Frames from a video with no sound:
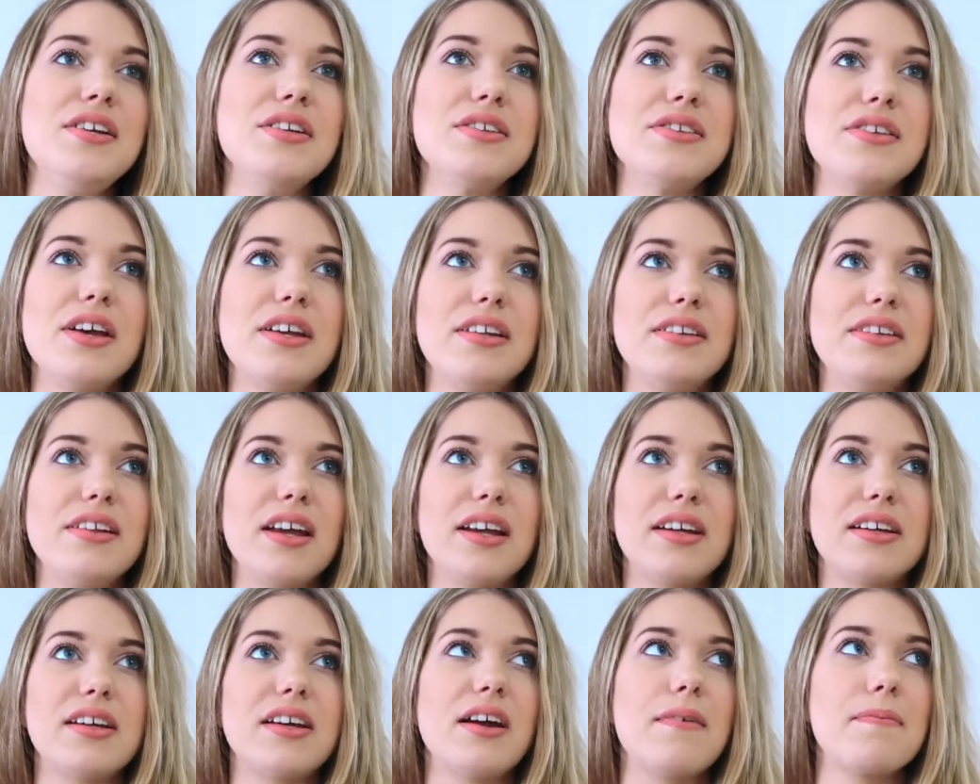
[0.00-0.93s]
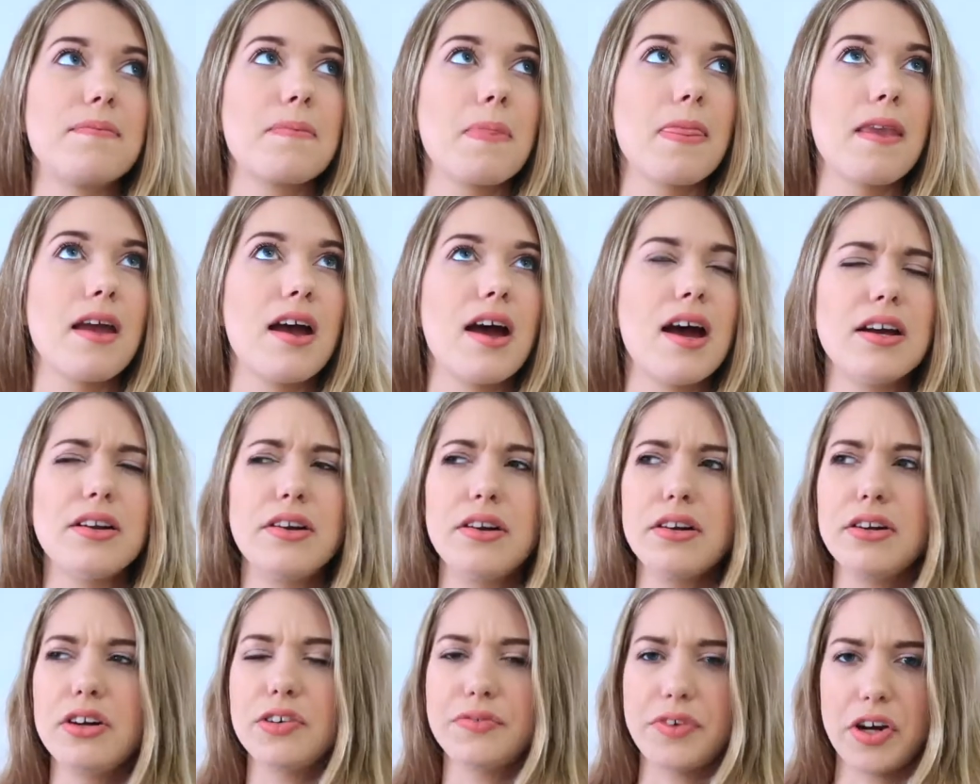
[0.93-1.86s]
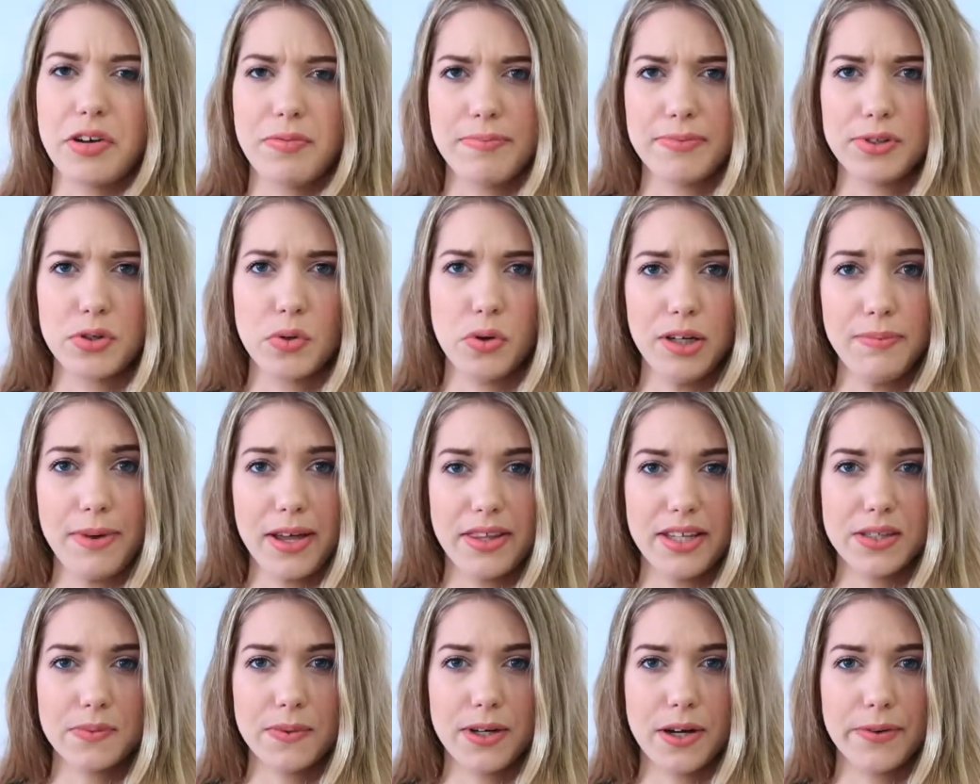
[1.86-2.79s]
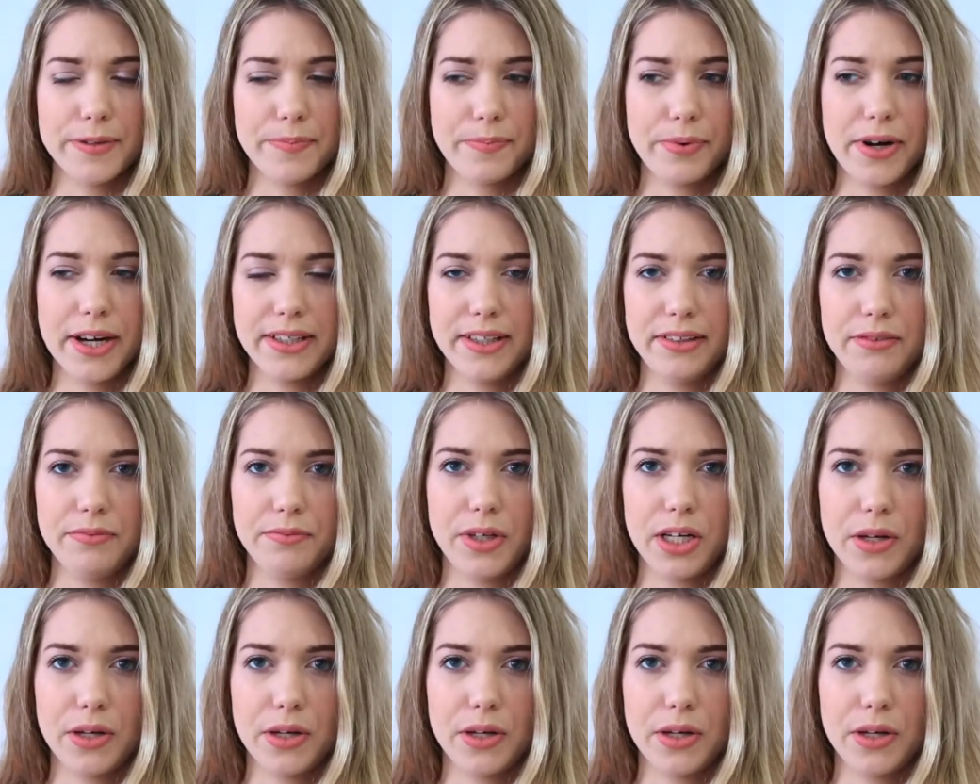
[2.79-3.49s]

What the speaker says: So, and like, I don't know if I remember talking about this when I was pregnant.